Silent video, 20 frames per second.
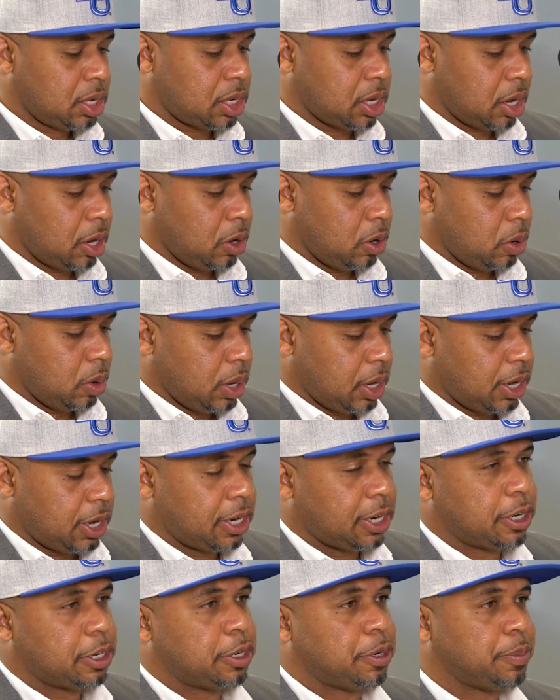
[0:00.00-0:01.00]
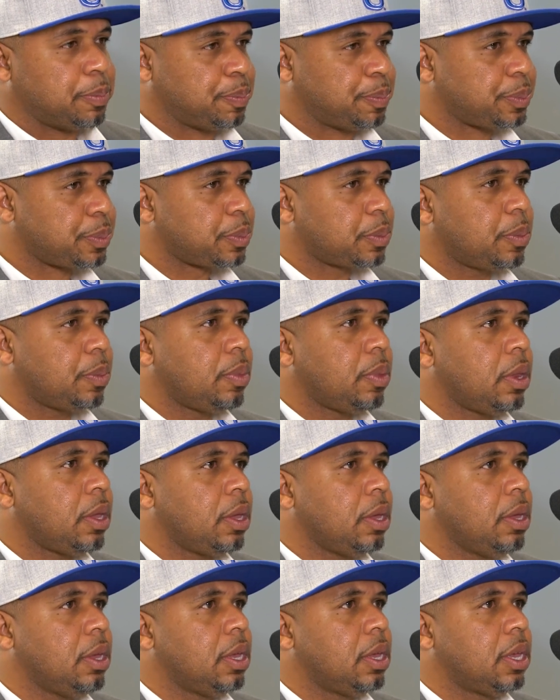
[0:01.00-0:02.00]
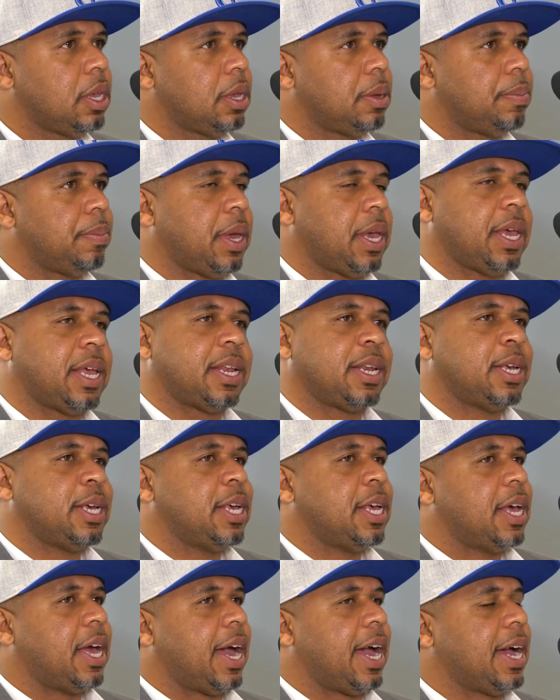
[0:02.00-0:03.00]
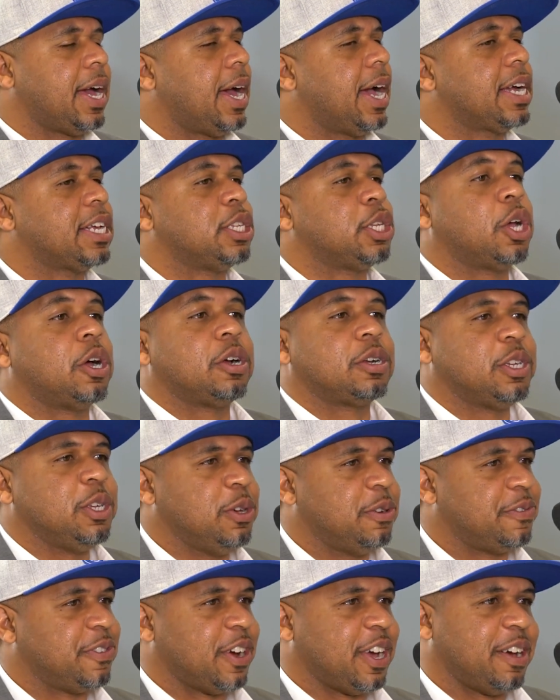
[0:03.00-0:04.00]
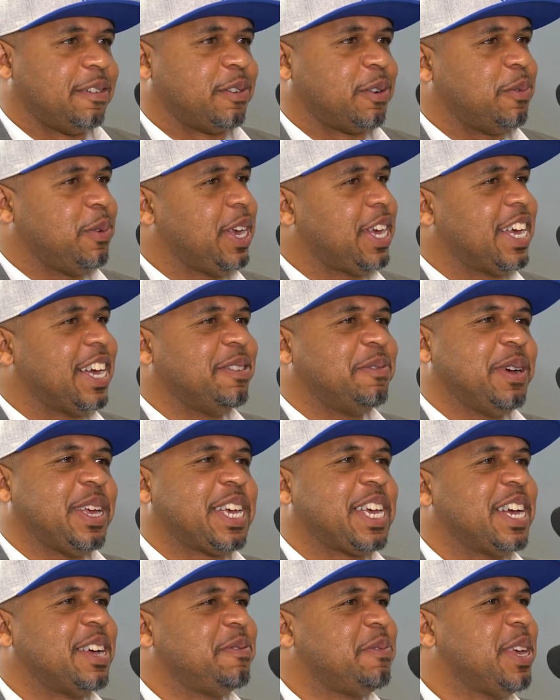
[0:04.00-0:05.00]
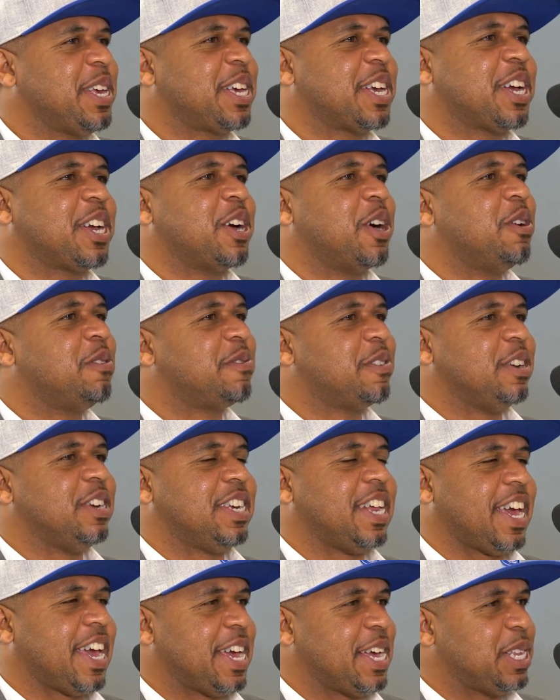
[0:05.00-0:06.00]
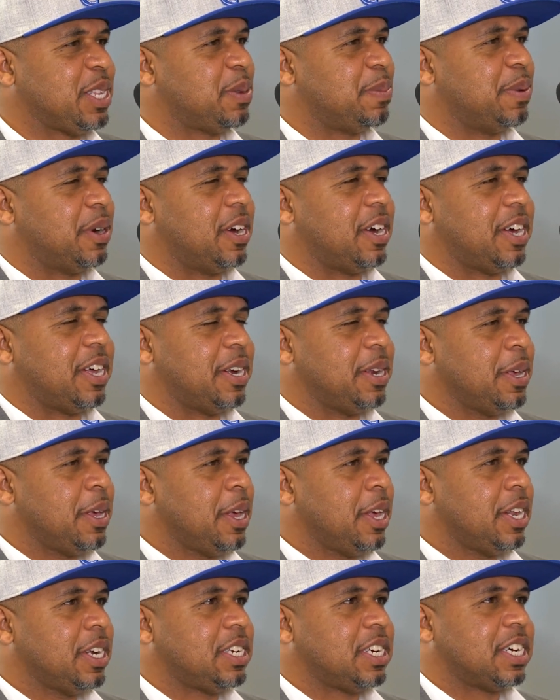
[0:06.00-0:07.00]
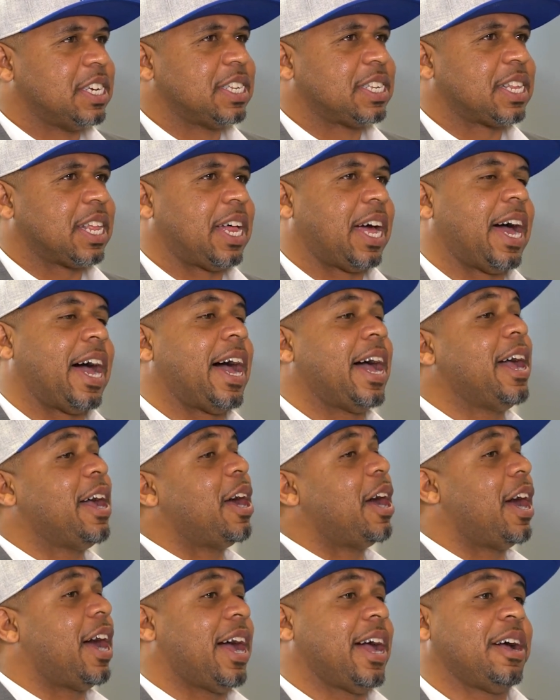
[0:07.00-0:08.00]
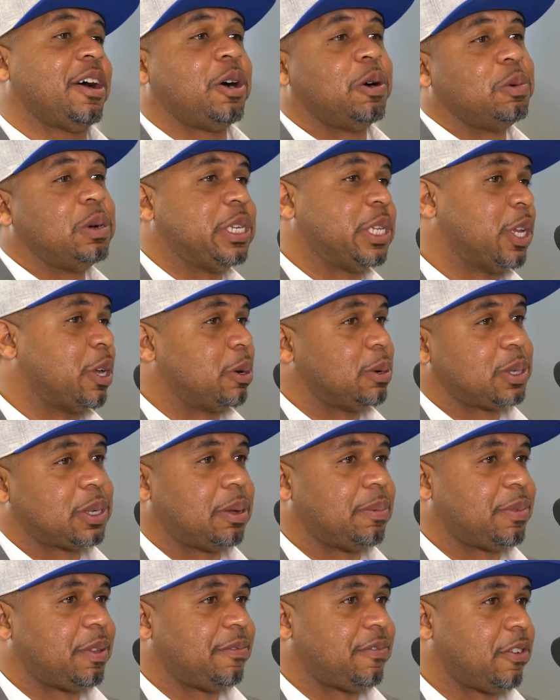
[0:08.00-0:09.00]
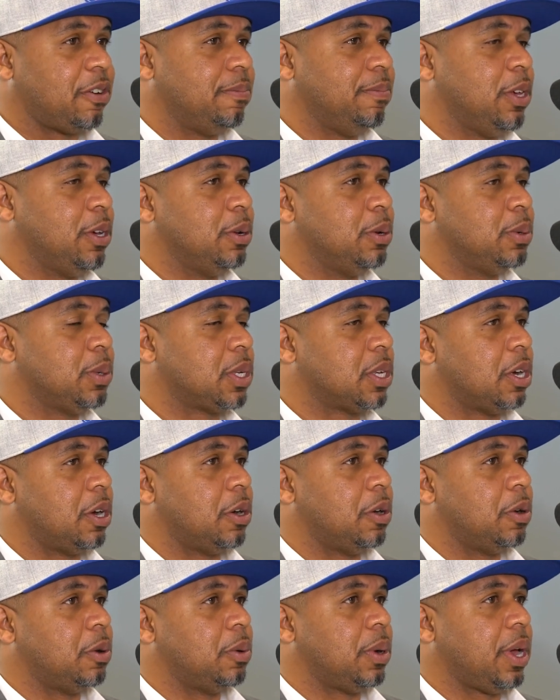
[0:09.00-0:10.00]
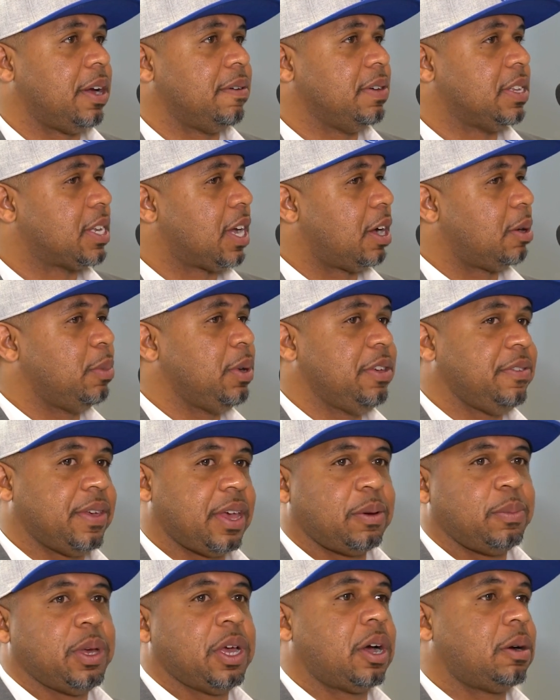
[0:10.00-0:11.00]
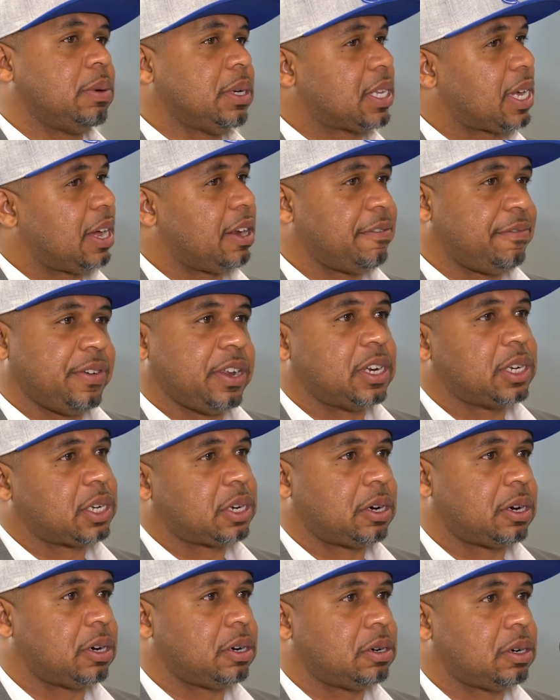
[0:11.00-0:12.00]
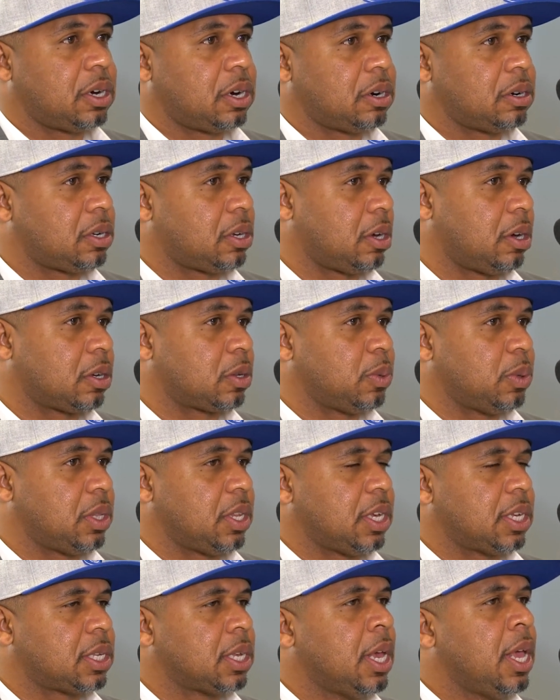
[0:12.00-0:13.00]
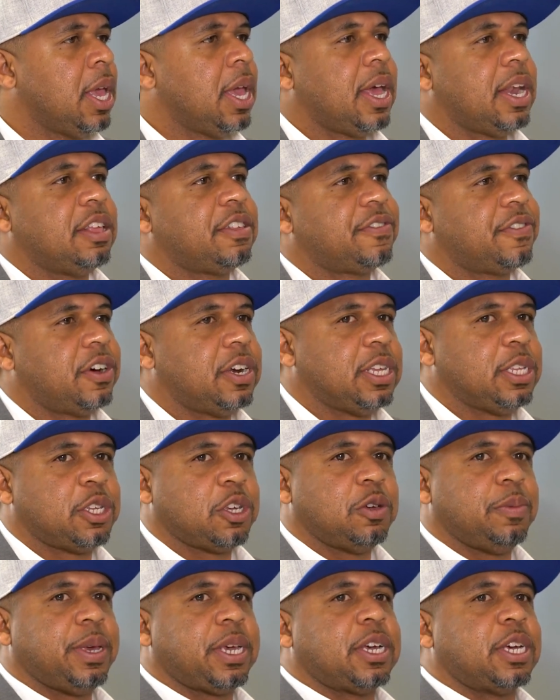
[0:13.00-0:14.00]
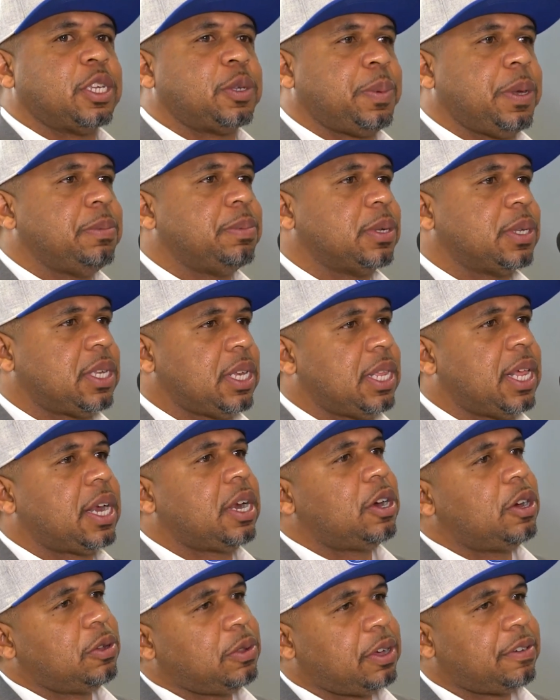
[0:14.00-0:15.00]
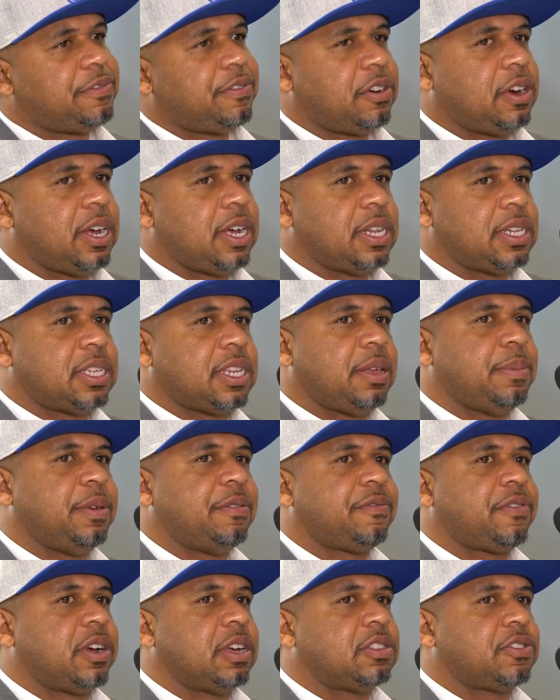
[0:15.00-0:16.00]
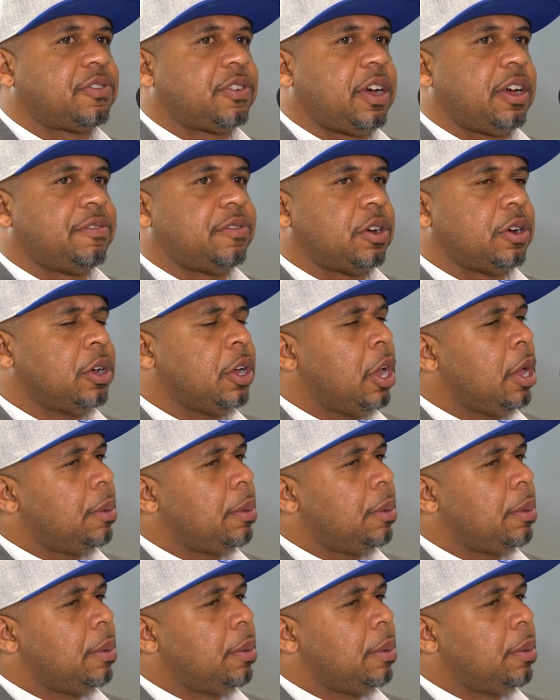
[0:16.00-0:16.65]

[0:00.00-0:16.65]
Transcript: So, man, I could talk to you forever. We could go for days, but just I always learn something from you. So every time we always kind of finish our talks with this. And it's funny too, because people see that, oh, they're friends, they've been friends forever.